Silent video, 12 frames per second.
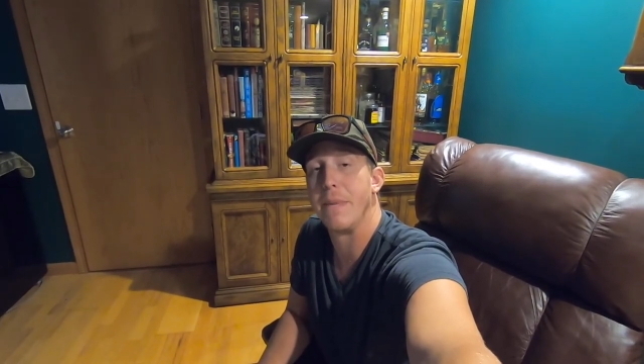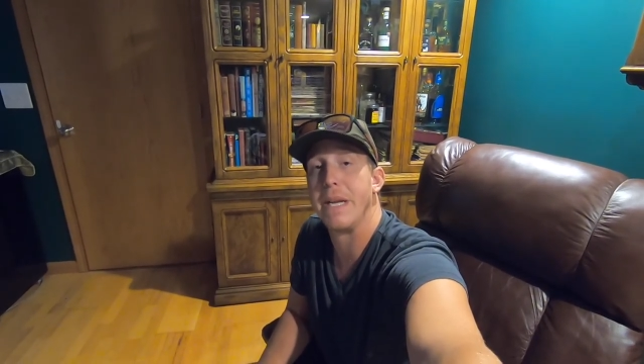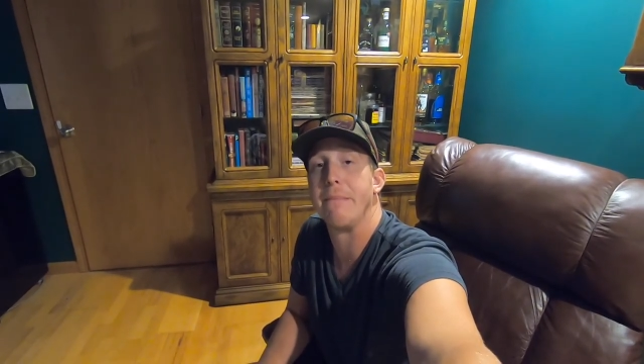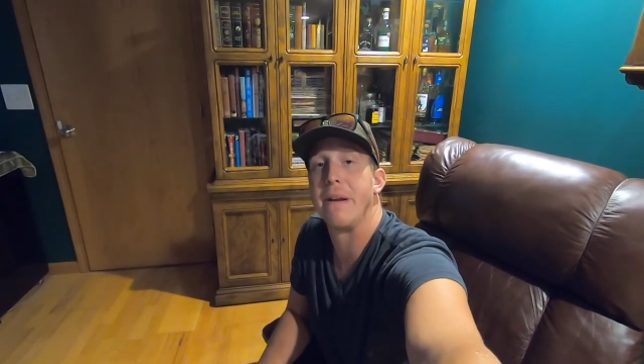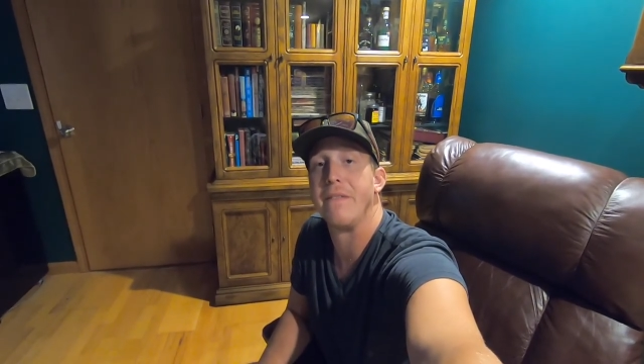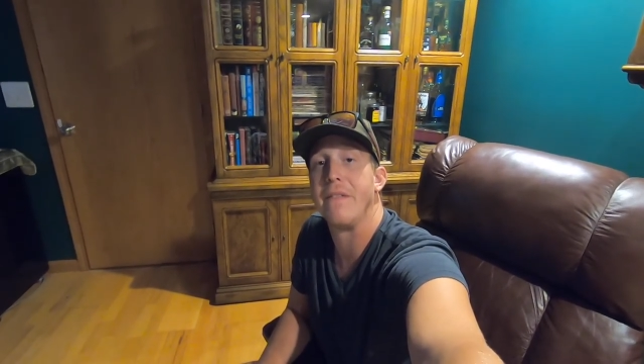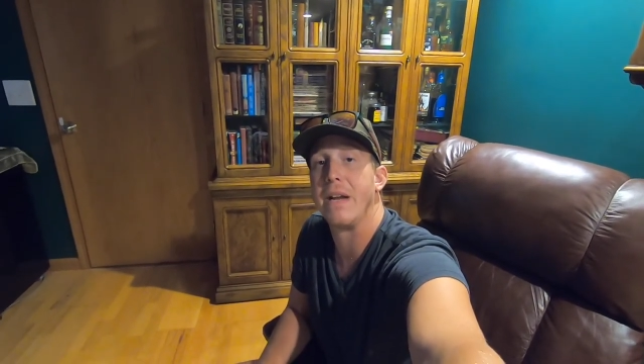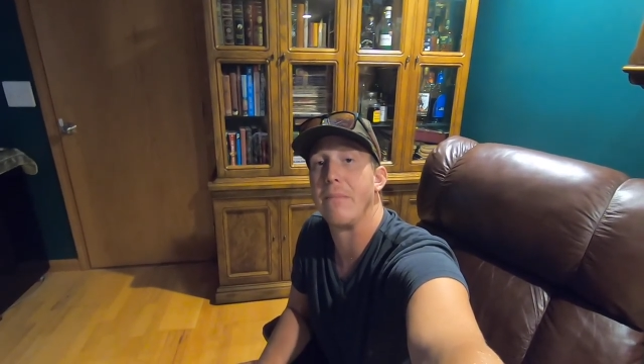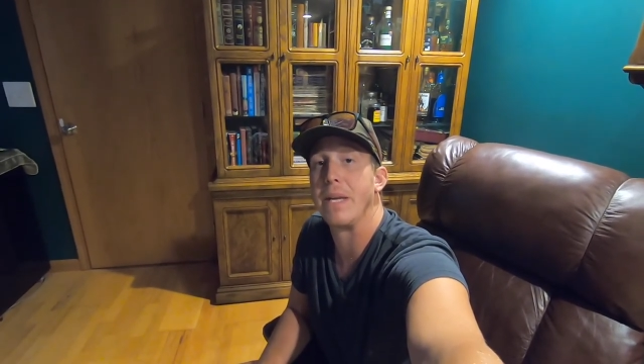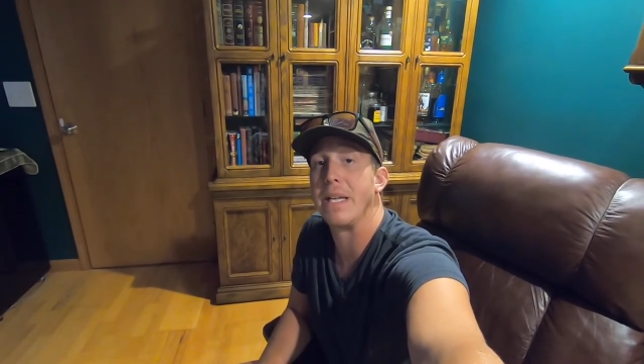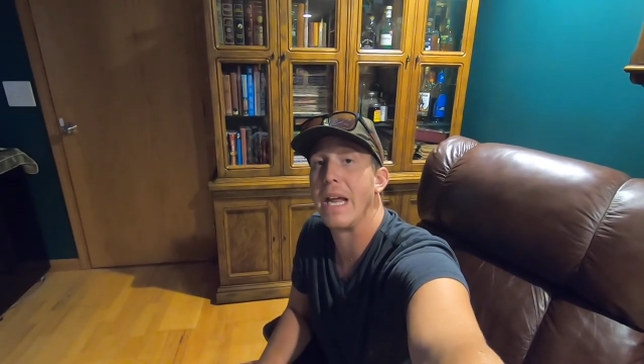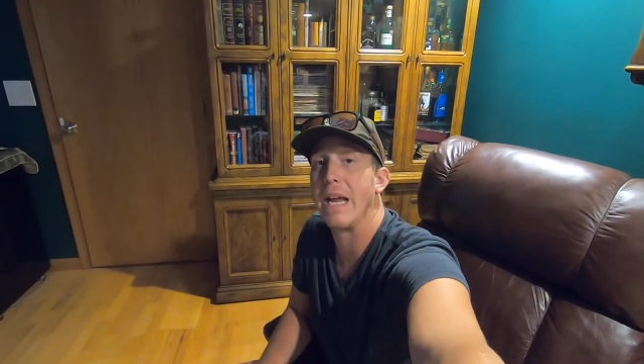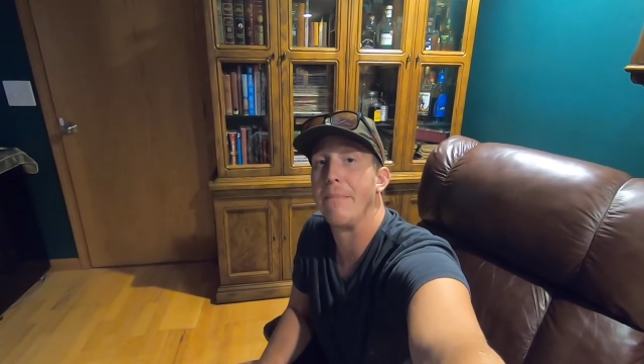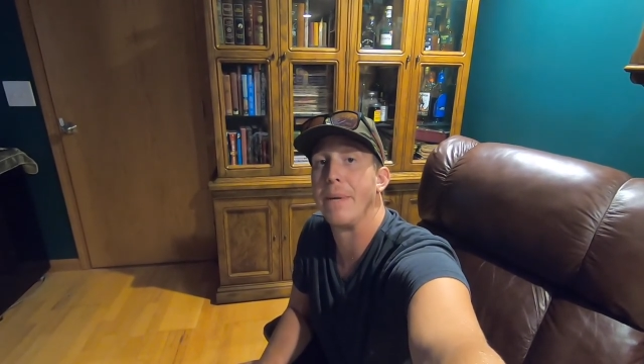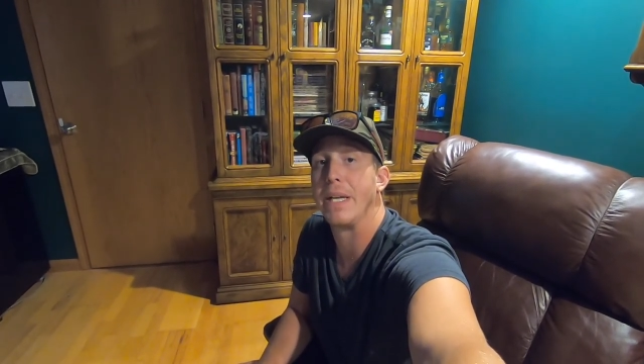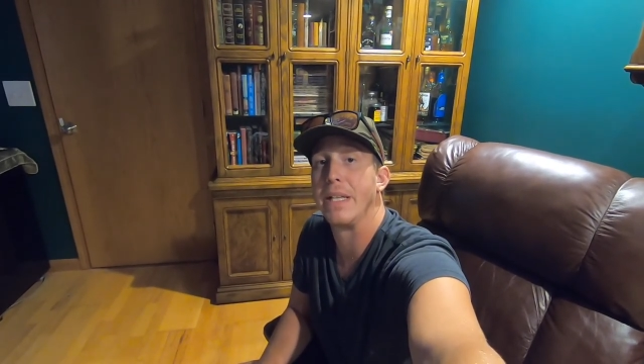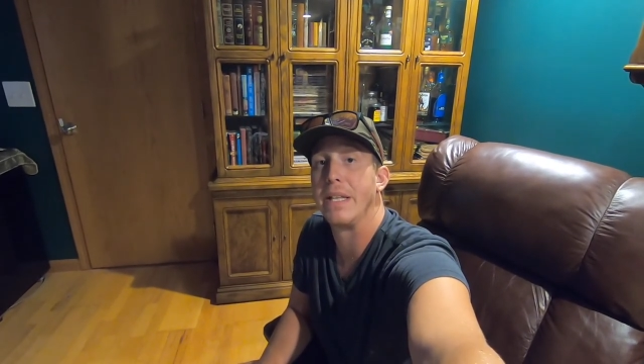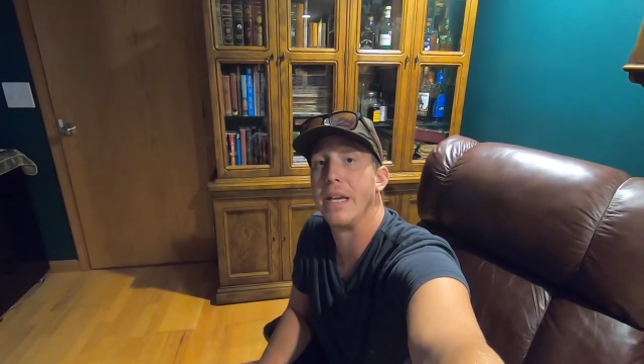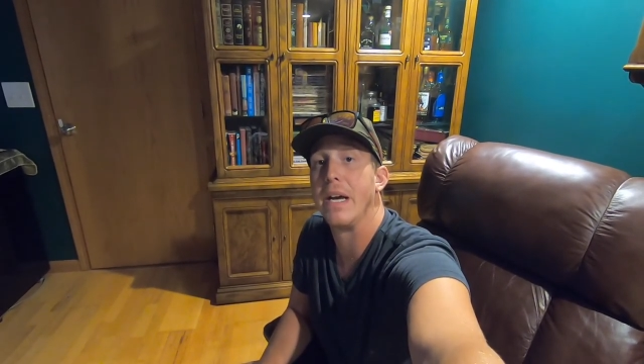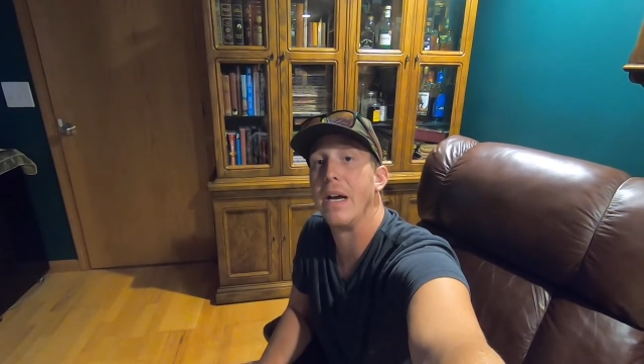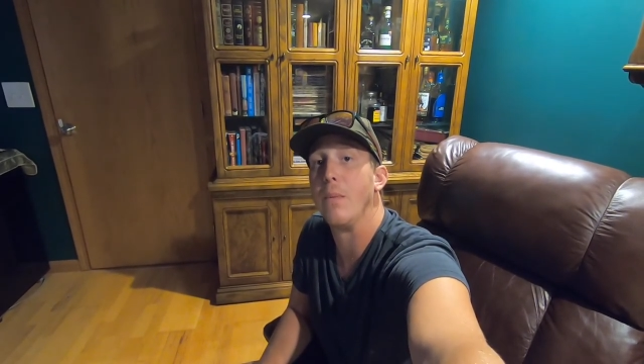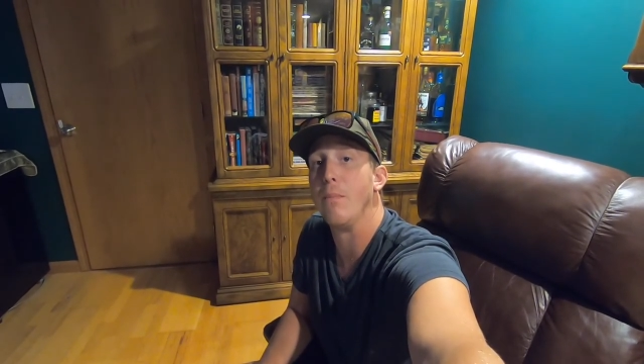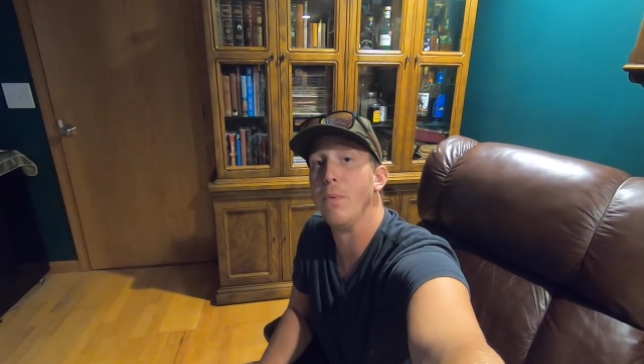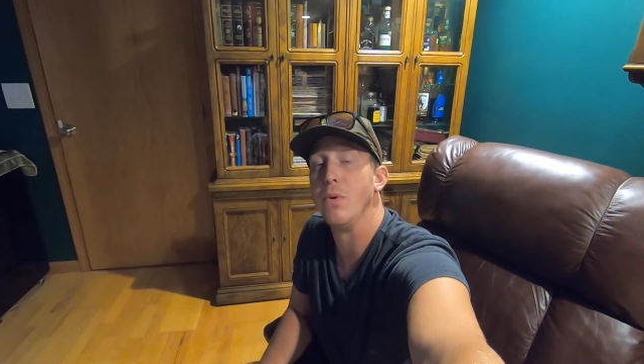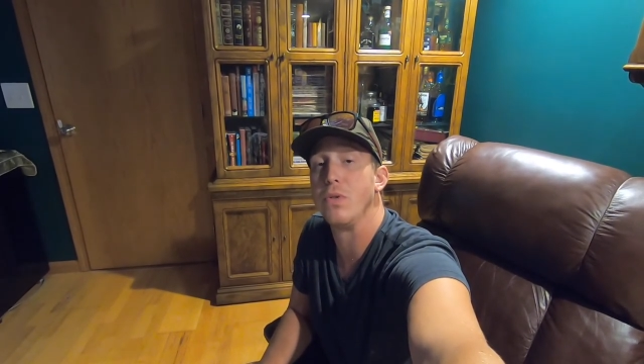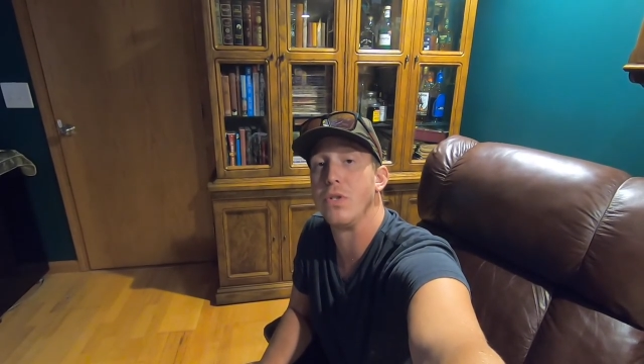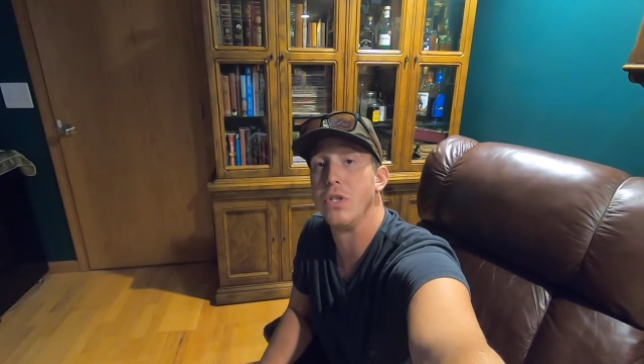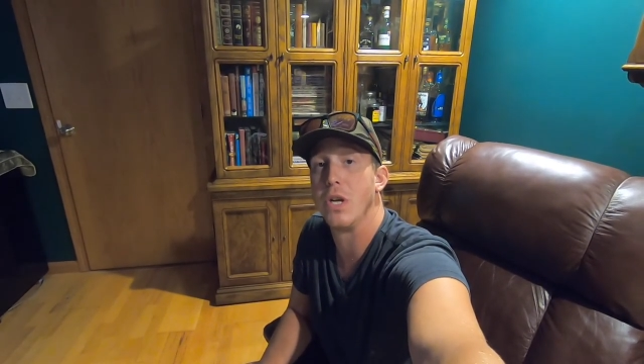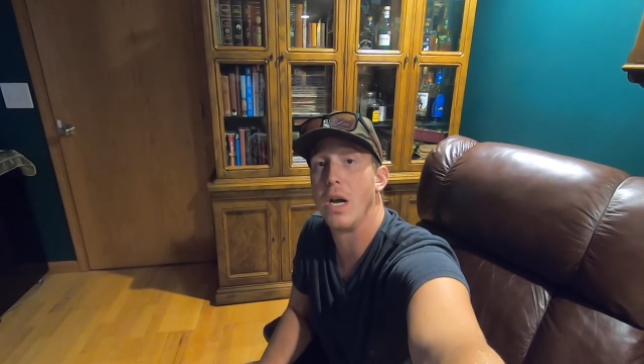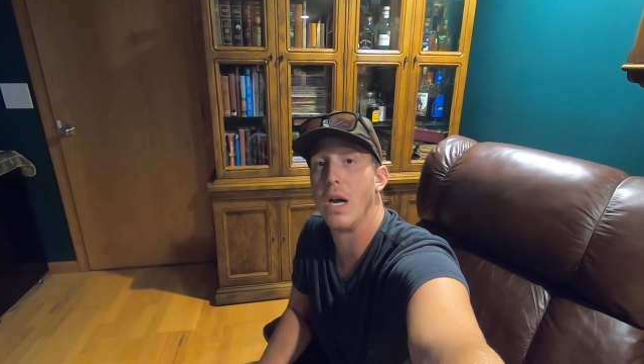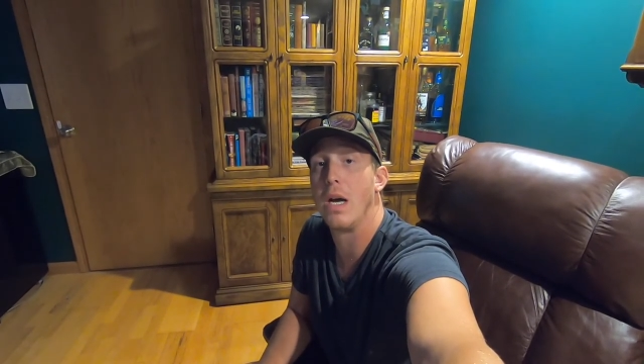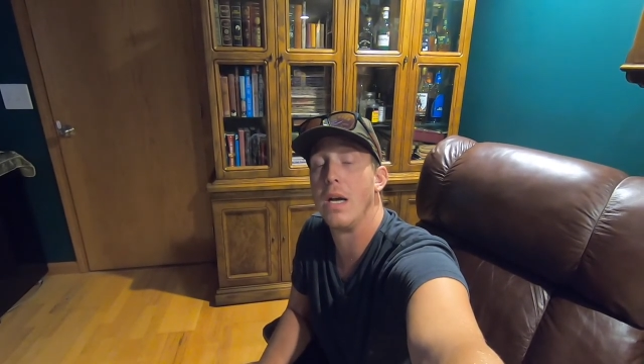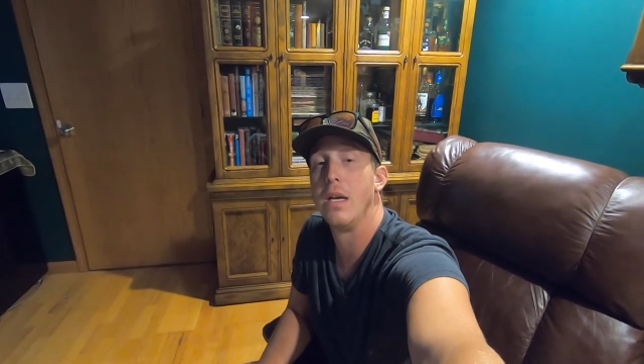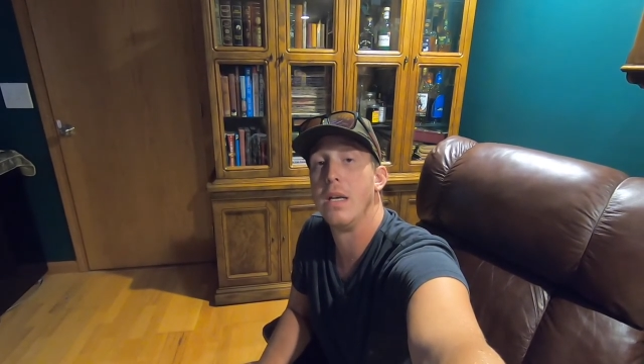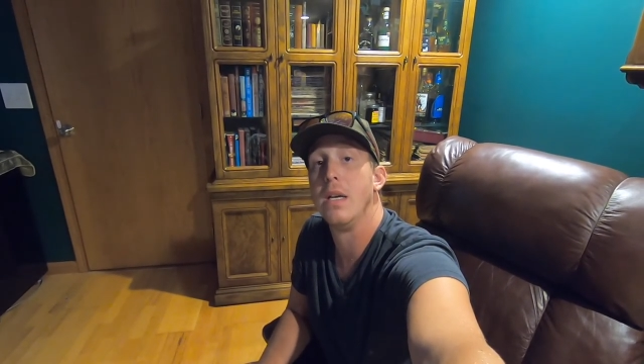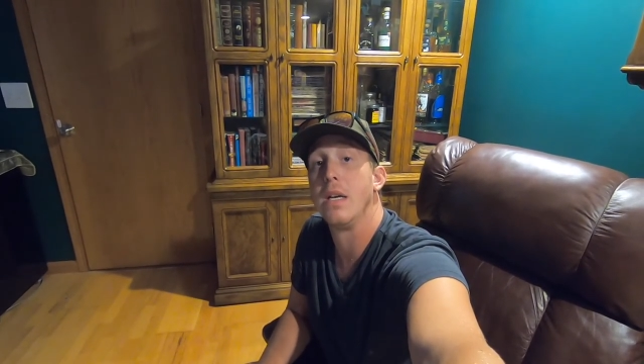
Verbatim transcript: me and my family camping in the Moosejaw